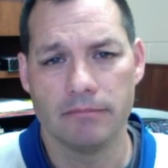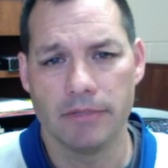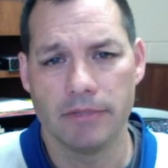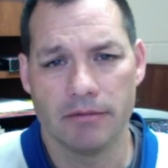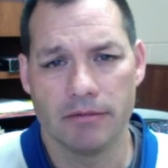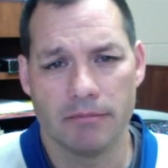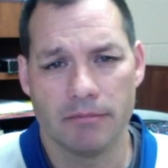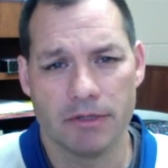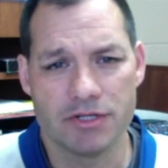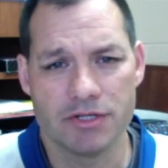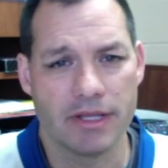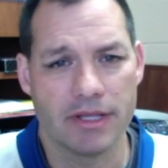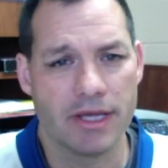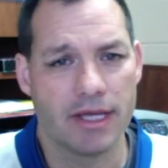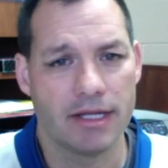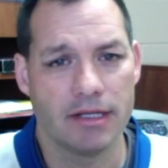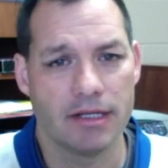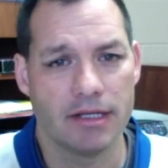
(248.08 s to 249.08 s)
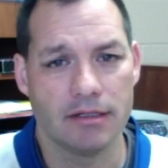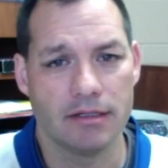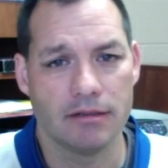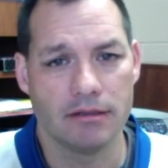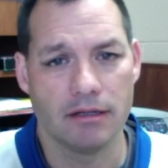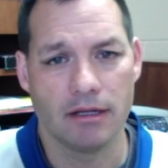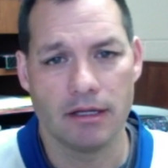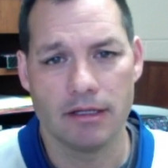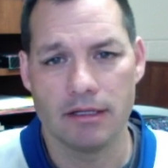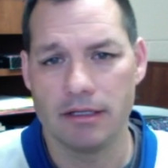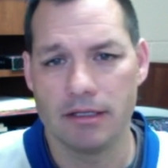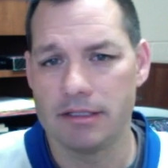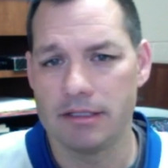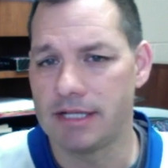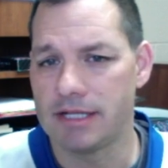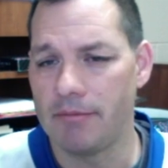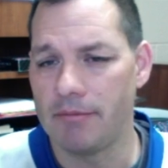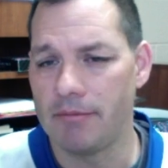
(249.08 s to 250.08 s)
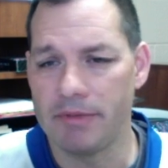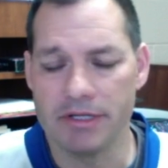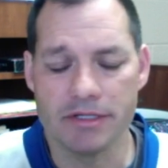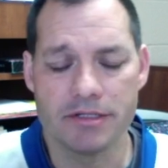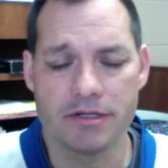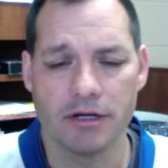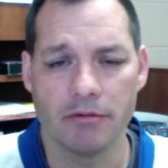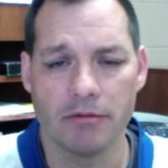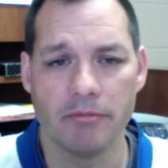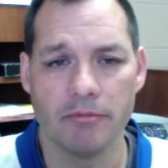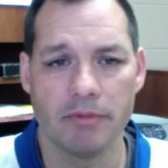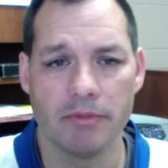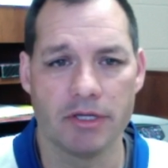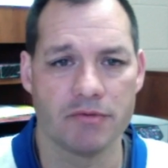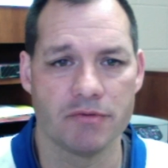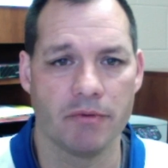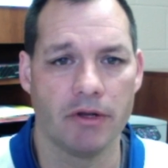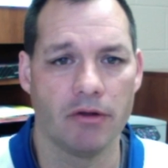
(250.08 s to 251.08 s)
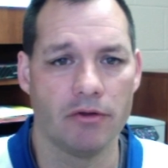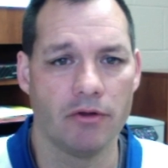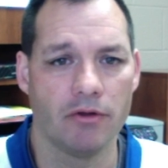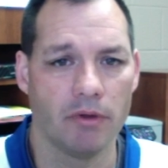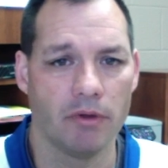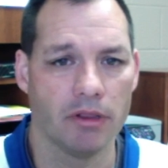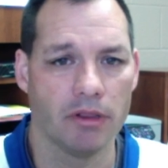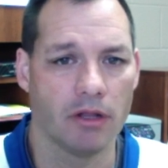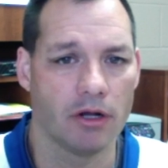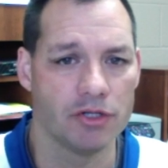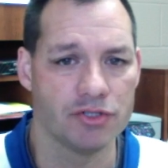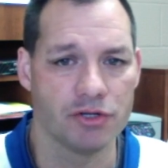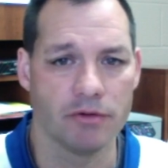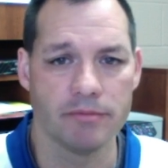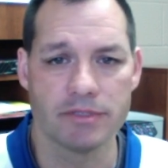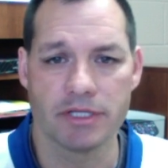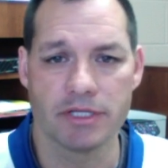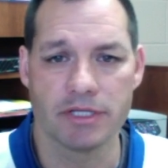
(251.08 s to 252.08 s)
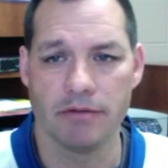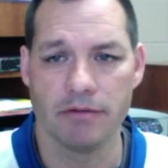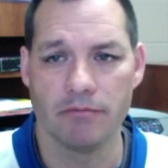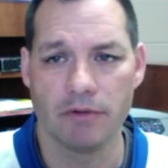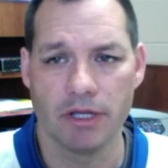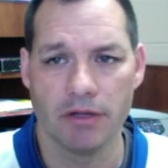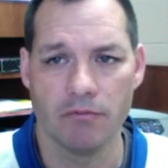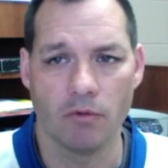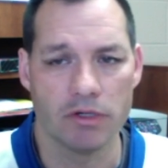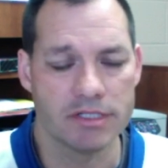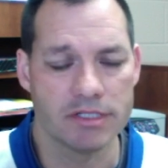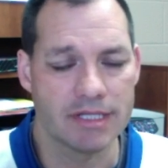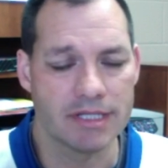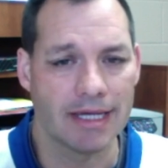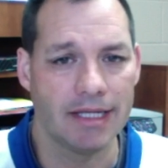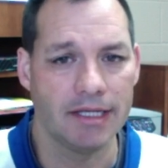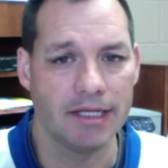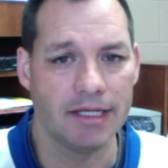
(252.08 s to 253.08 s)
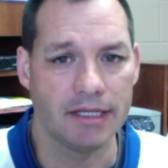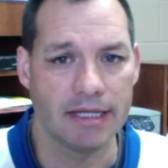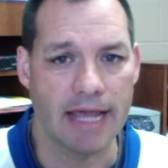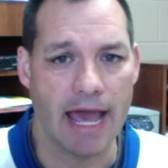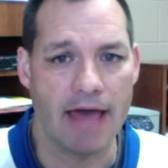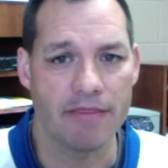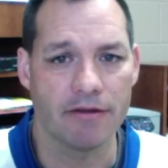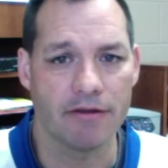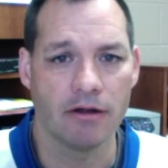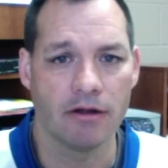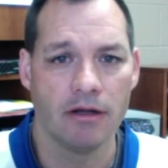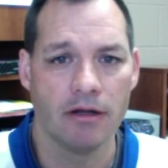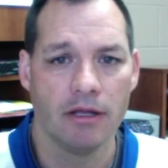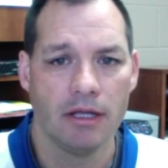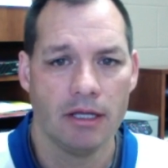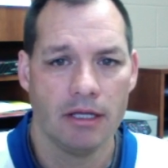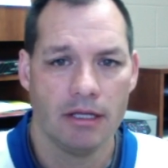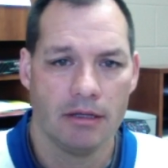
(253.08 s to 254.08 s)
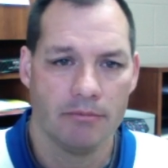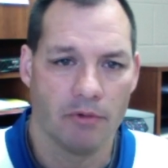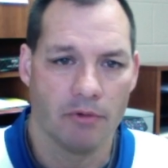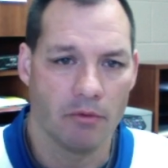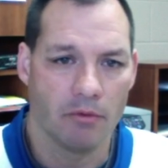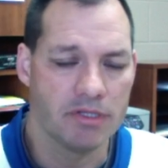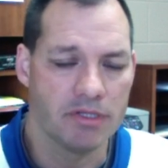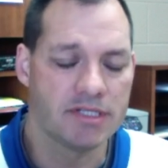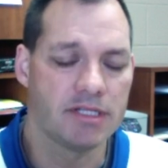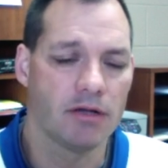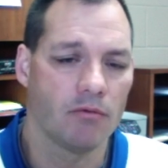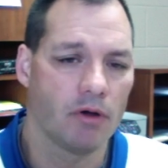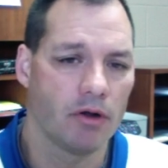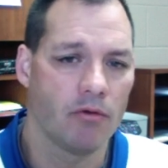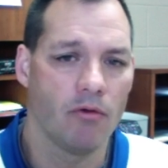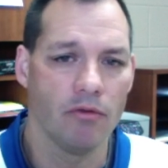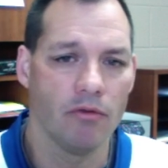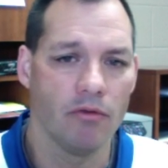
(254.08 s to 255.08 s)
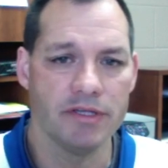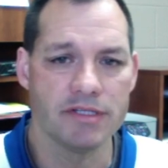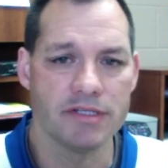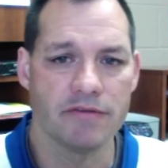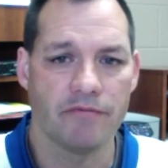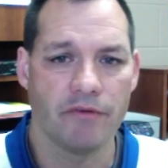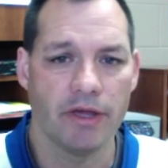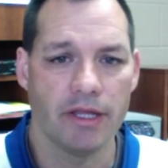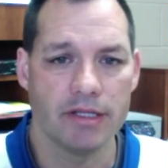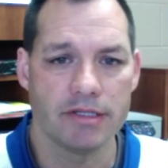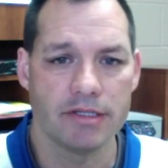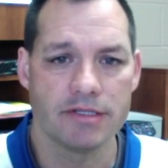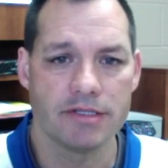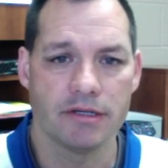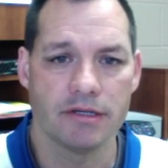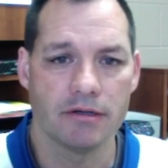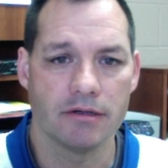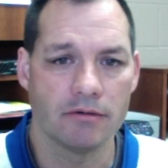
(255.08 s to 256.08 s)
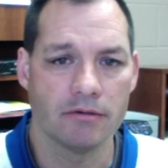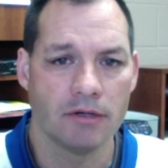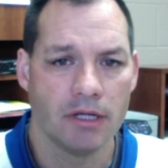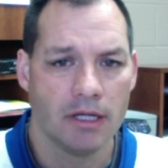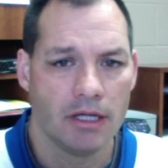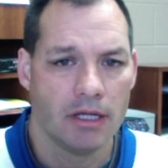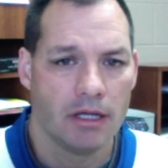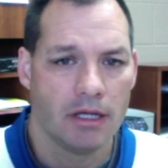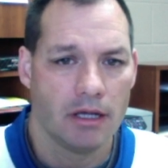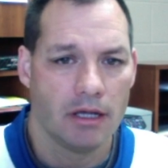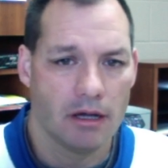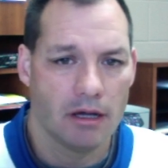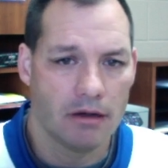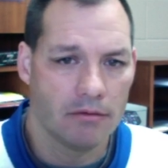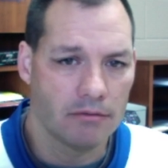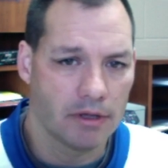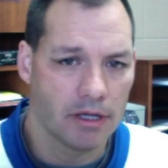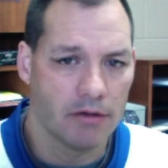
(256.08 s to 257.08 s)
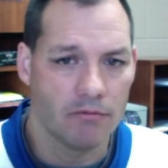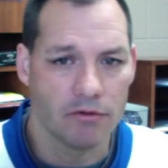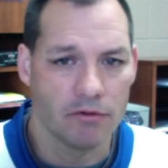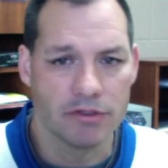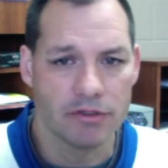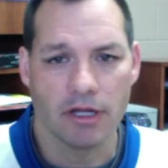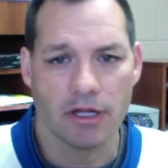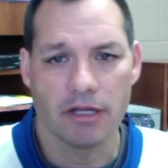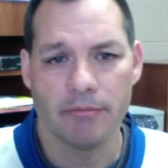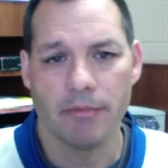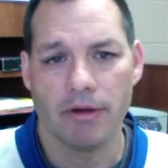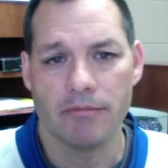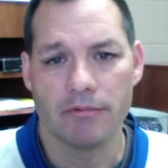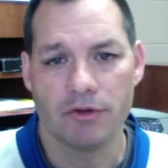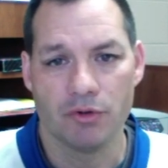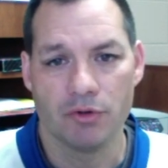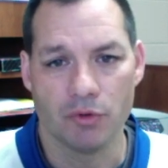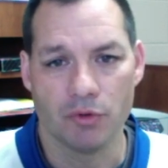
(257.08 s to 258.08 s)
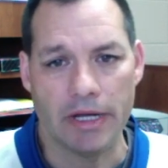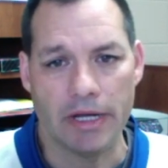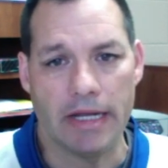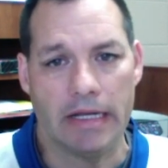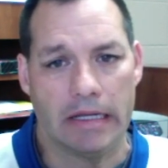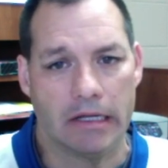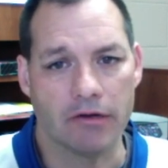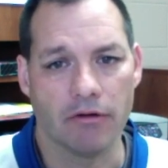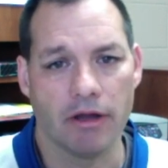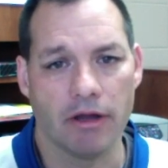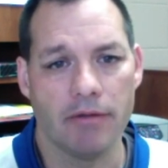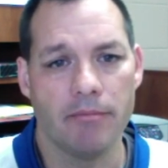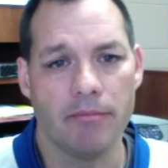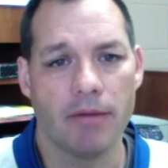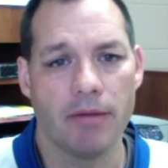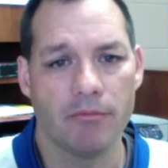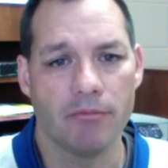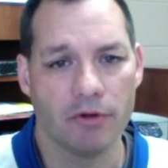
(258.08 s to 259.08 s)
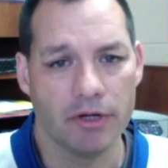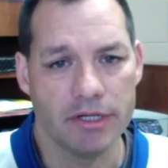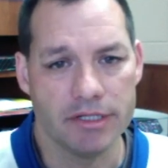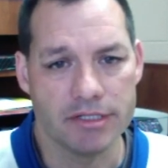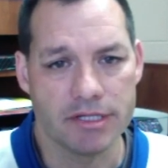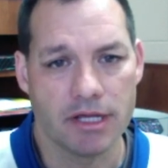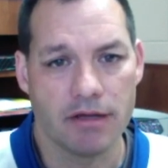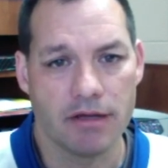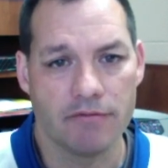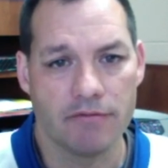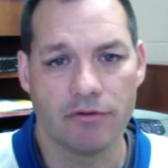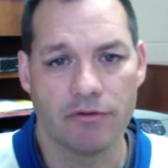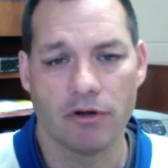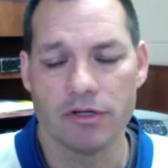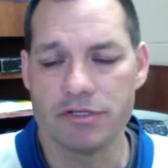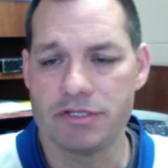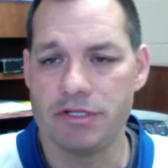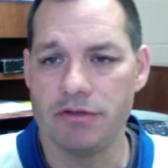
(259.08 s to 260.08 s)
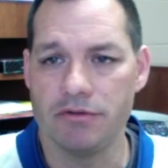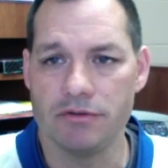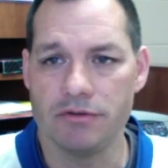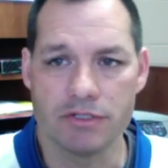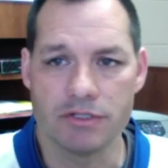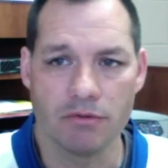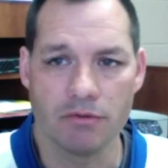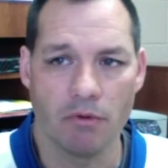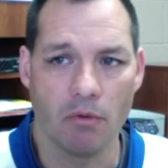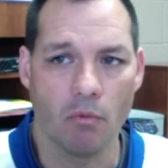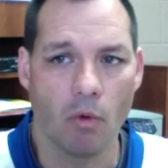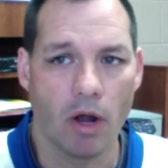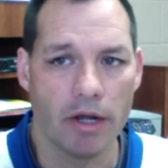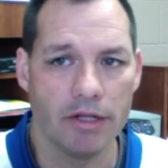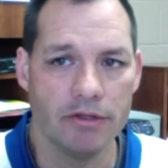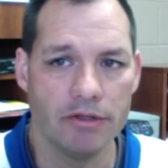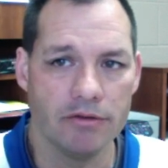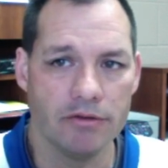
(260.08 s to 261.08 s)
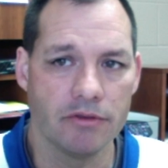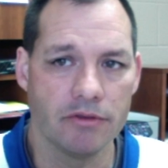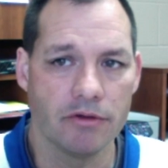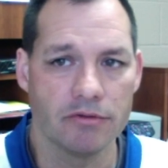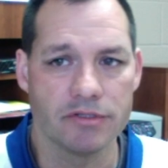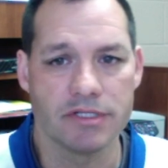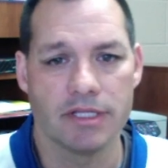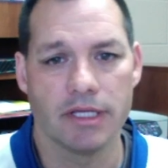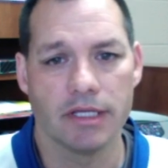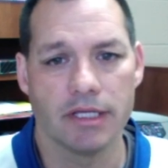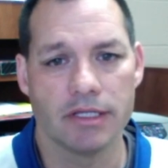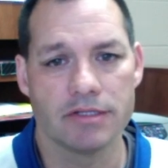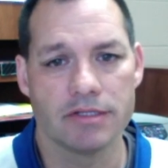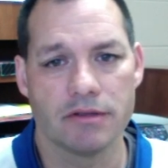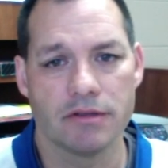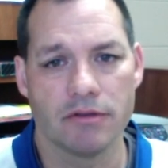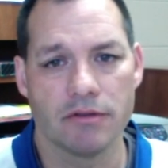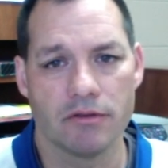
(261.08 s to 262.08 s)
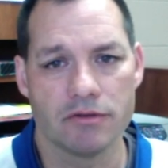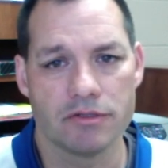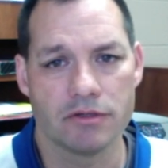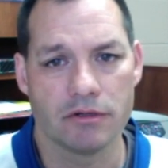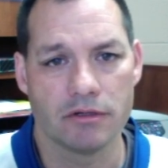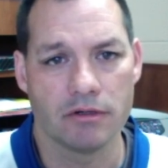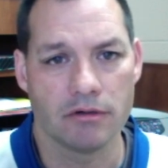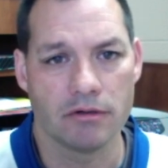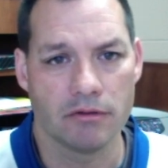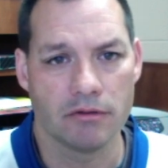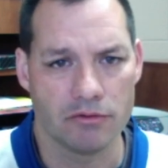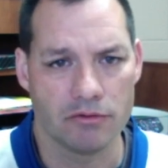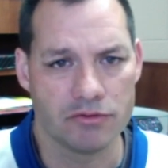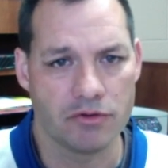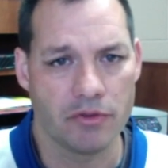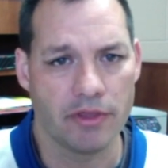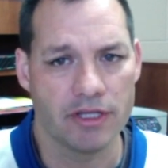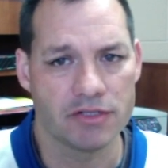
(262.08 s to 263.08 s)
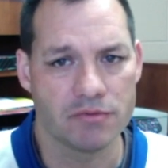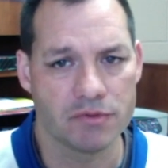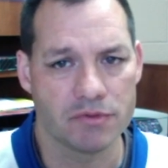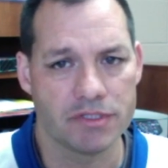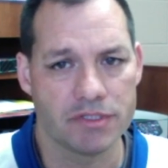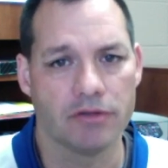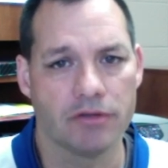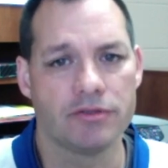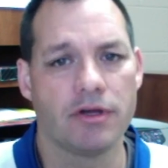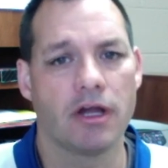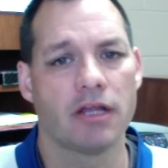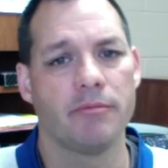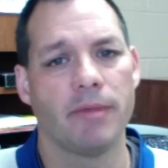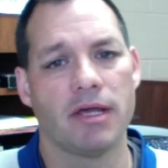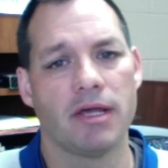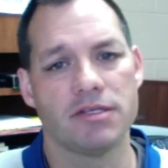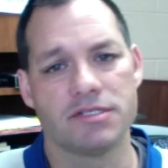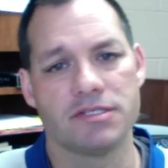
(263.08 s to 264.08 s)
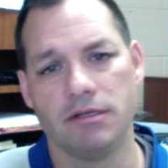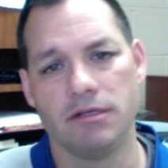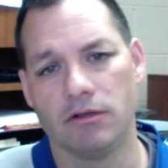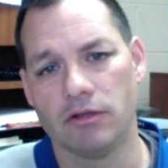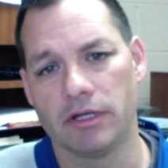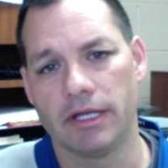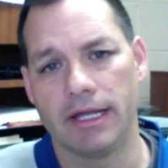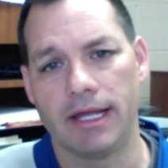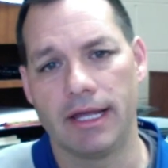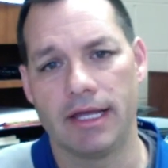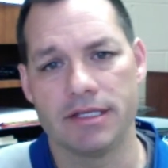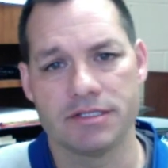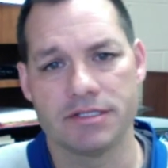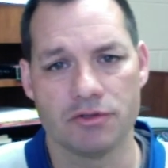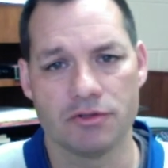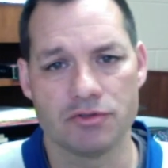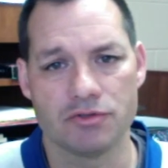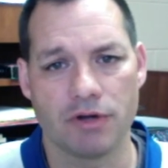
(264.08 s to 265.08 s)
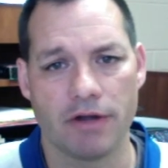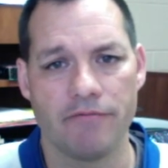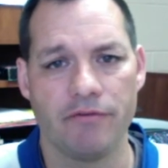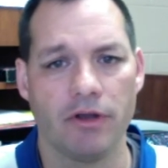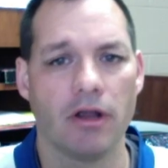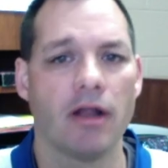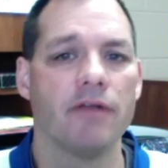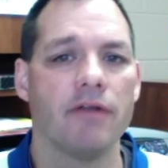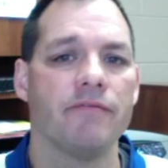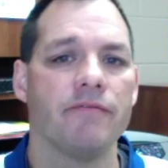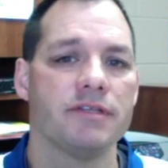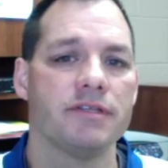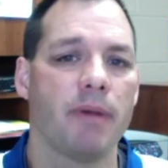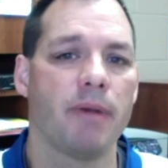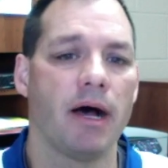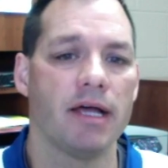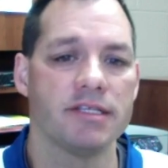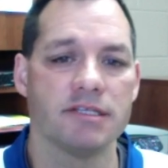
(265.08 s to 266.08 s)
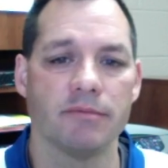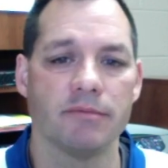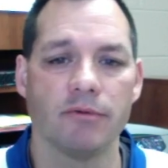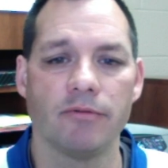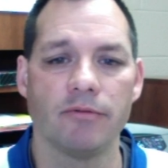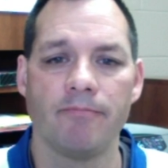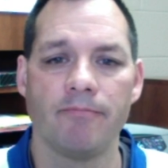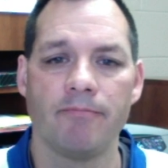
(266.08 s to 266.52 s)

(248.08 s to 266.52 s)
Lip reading: Much of that has not been determined because we don't know when large groups can once again gather, but we still want to hold these events. So again, we're talking about creating great memories for our students. So we want to do those things. So those are things we're still talking about, still looking at, still trying to figure out if it's possible.